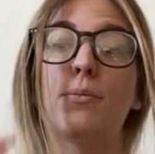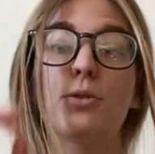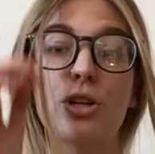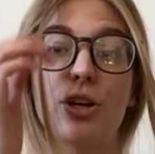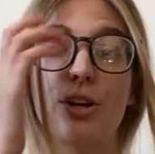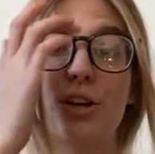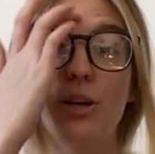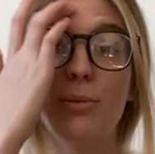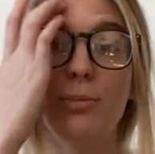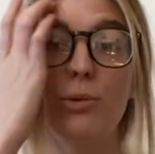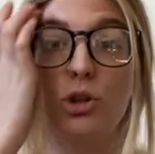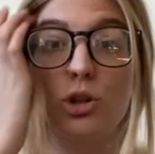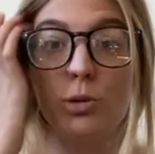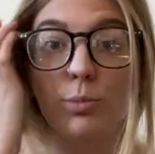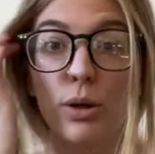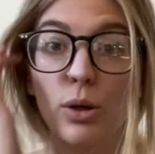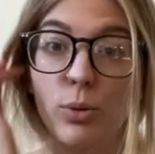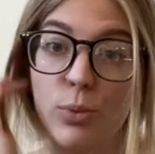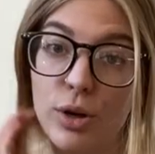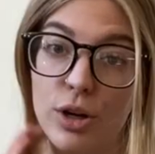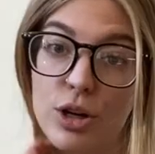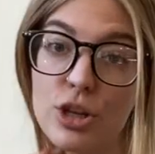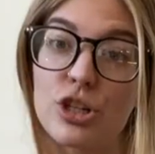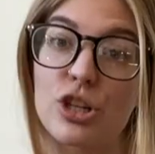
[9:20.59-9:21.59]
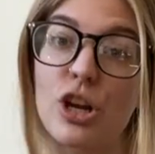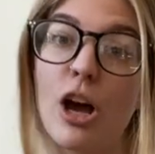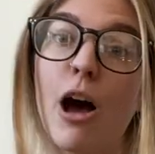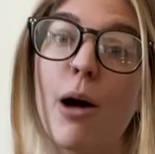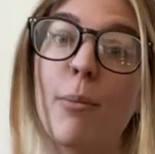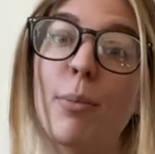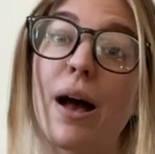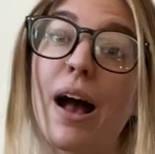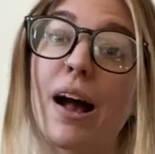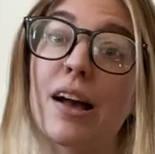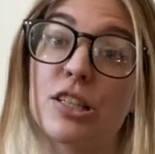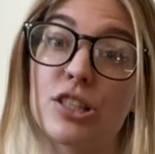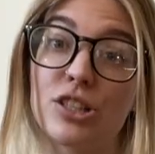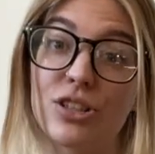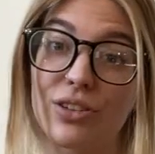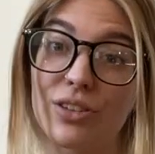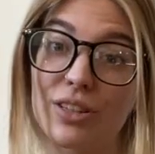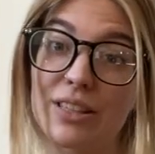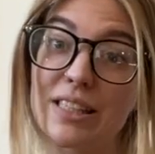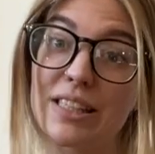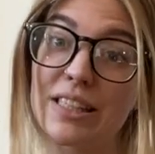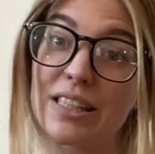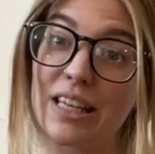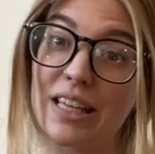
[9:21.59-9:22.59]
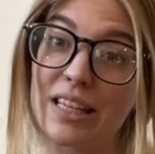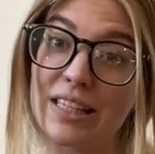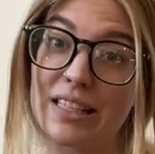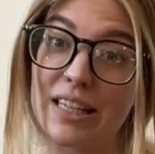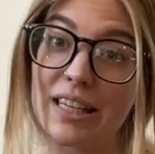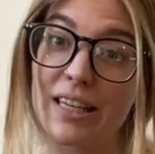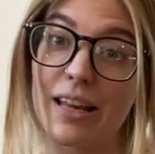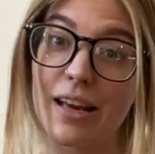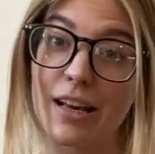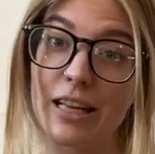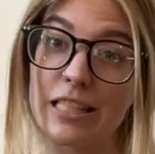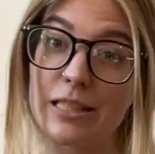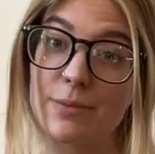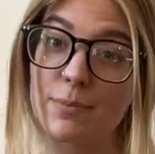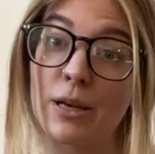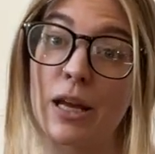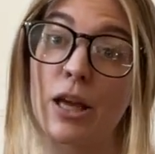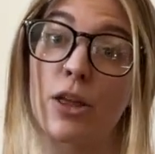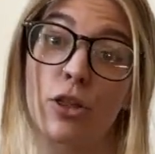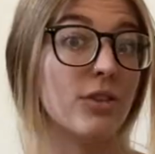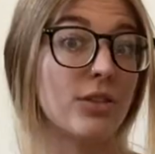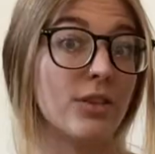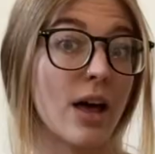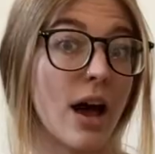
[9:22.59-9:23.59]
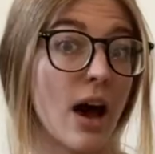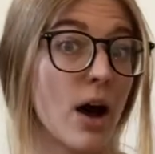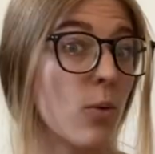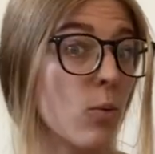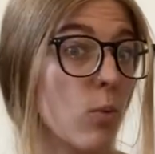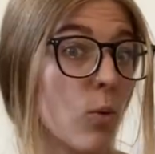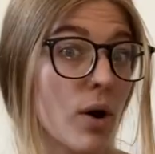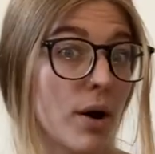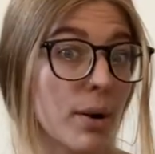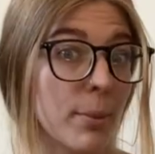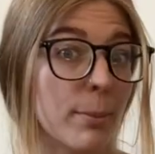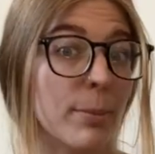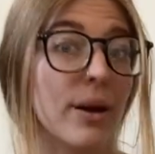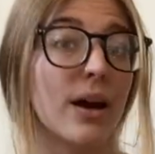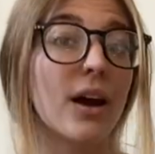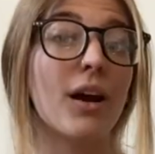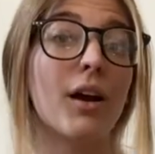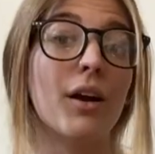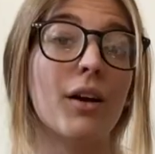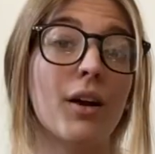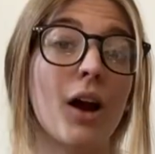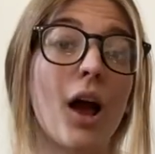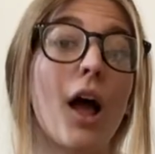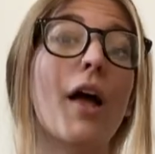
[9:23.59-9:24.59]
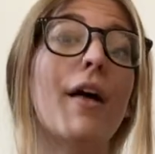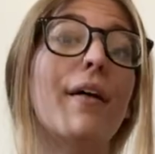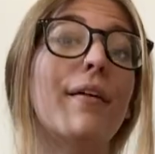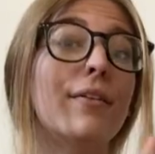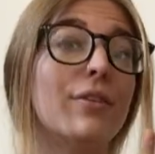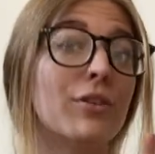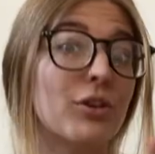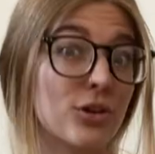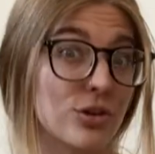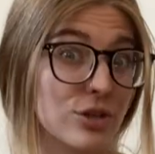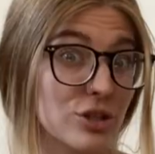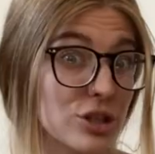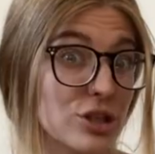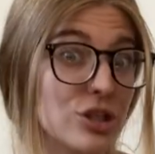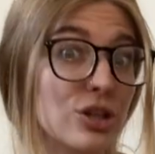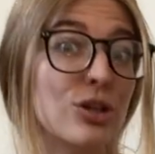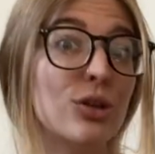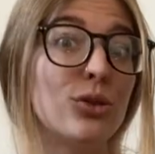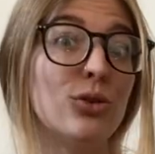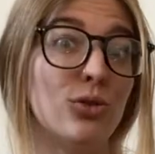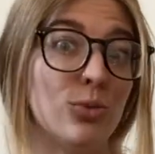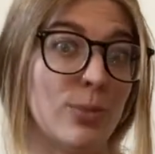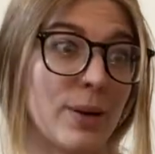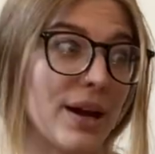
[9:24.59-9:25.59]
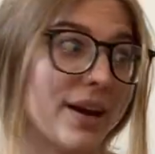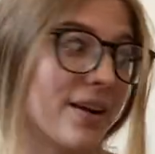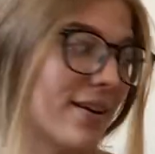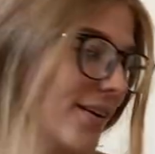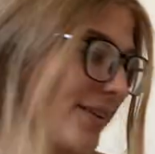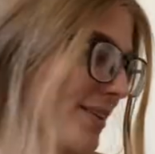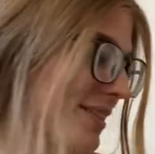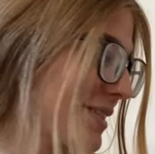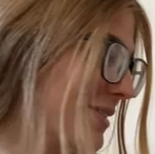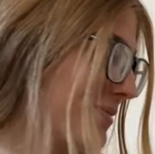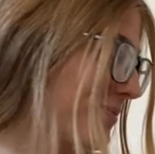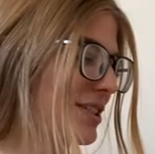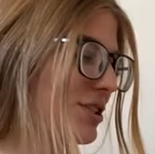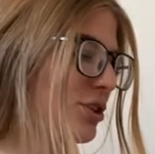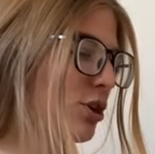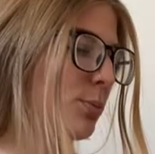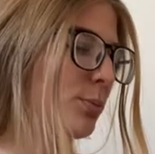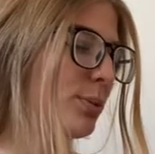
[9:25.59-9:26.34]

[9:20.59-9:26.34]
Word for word: took her to Build a Bear Workshop. As you can see, sit next to me, not one bear, there's two bears. So